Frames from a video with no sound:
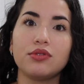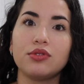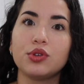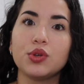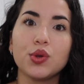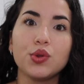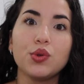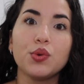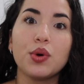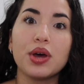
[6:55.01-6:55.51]

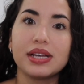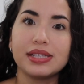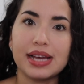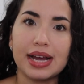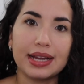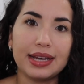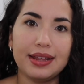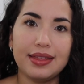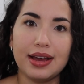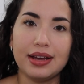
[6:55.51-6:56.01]
to do
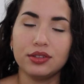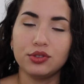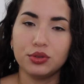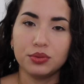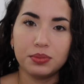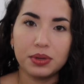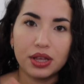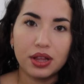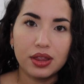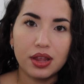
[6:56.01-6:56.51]
exactly that, to
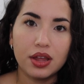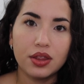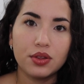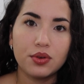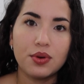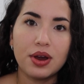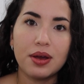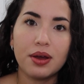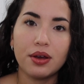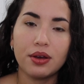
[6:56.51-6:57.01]
build on
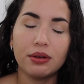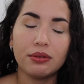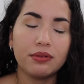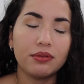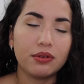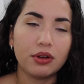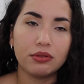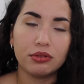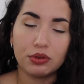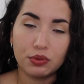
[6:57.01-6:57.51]

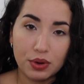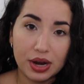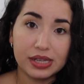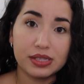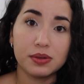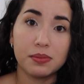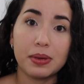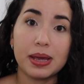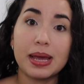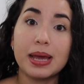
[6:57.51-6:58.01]
the
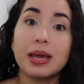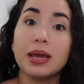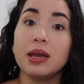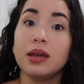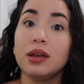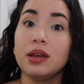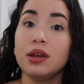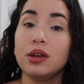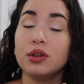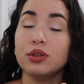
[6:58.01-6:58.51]
resume,
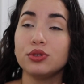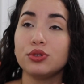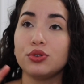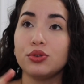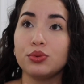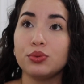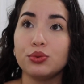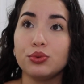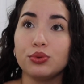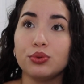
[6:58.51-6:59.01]

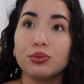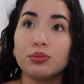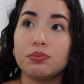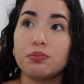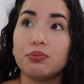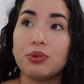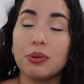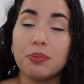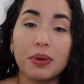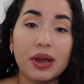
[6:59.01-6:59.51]
to
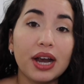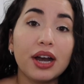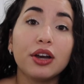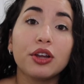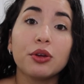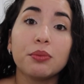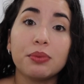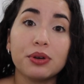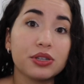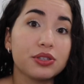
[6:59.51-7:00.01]
prepare
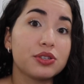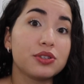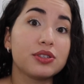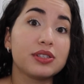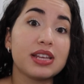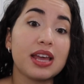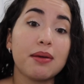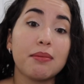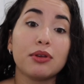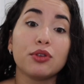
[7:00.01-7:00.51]
your personal
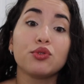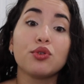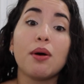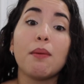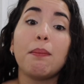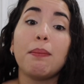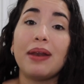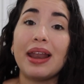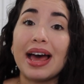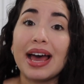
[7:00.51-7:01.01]
statement, to
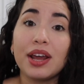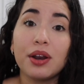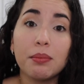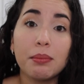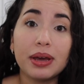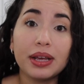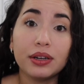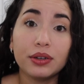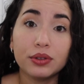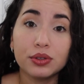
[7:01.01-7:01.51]
apply to
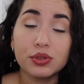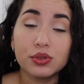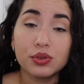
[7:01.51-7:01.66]
medical